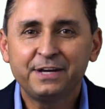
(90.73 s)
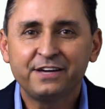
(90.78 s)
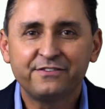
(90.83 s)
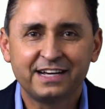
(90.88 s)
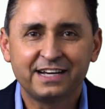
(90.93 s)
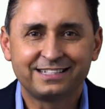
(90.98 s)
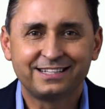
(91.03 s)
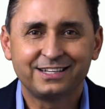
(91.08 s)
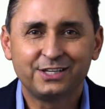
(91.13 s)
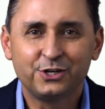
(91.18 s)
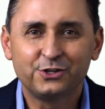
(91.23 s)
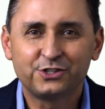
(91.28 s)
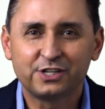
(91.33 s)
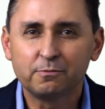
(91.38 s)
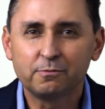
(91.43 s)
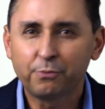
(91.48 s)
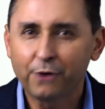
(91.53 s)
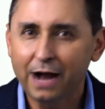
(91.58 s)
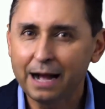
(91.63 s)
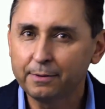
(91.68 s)
of execution
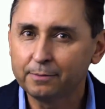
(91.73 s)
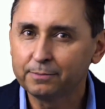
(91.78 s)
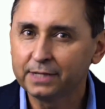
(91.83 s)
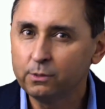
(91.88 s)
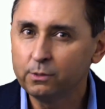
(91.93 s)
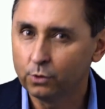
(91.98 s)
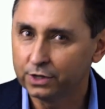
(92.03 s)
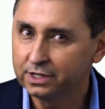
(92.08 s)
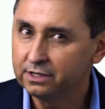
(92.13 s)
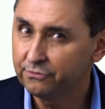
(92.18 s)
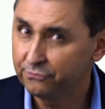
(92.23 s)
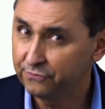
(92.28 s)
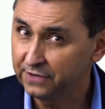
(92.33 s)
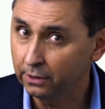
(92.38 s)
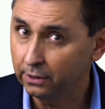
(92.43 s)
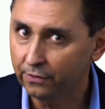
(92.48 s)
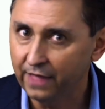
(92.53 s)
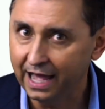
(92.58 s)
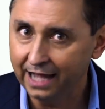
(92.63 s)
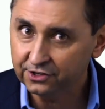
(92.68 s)
probably wouldn't
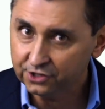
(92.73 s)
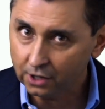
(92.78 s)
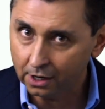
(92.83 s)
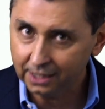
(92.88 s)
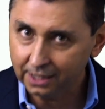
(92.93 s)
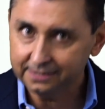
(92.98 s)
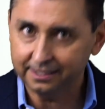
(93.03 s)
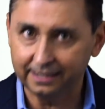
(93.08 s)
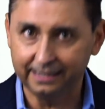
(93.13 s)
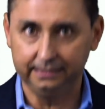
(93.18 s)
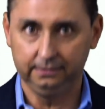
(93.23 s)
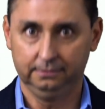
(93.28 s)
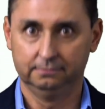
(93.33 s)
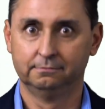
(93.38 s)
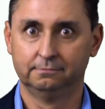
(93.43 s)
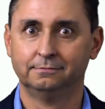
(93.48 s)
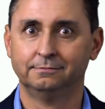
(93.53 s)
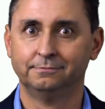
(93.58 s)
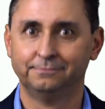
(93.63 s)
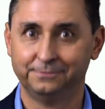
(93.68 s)
feel that daunting.
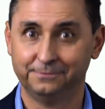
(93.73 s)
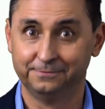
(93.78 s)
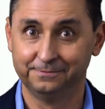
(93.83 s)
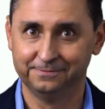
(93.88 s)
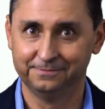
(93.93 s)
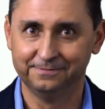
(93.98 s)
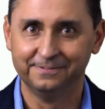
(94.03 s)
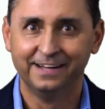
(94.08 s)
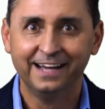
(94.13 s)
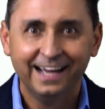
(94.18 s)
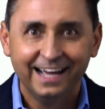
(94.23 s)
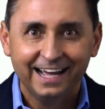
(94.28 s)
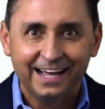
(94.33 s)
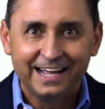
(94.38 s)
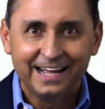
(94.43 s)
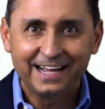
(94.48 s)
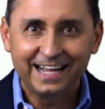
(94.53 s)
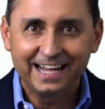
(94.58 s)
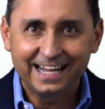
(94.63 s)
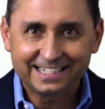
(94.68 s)

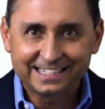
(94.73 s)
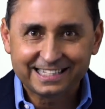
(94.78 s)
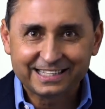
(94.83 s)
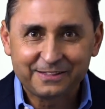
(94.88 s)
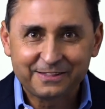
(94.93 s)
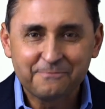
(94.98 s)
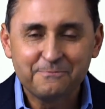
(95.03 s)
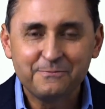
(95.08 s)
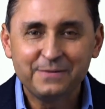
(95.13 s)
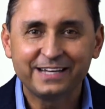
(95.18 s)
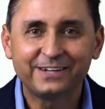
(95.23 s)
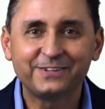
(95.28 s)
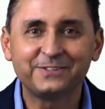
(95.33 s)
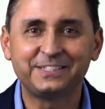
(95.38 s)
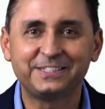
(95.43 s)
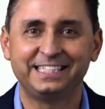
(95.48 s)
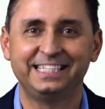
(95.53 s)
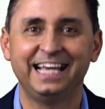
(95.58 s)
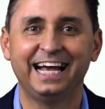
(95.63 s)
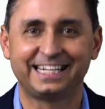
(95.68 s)
It's the middle
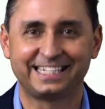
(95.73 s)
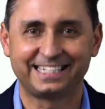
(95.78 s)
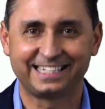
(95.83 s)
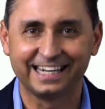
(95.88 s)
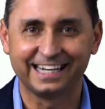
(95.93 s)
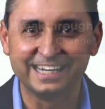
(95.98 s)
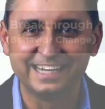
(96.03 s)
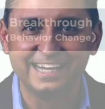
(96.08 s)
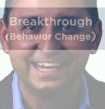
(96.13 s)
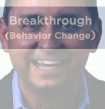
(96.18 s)
section.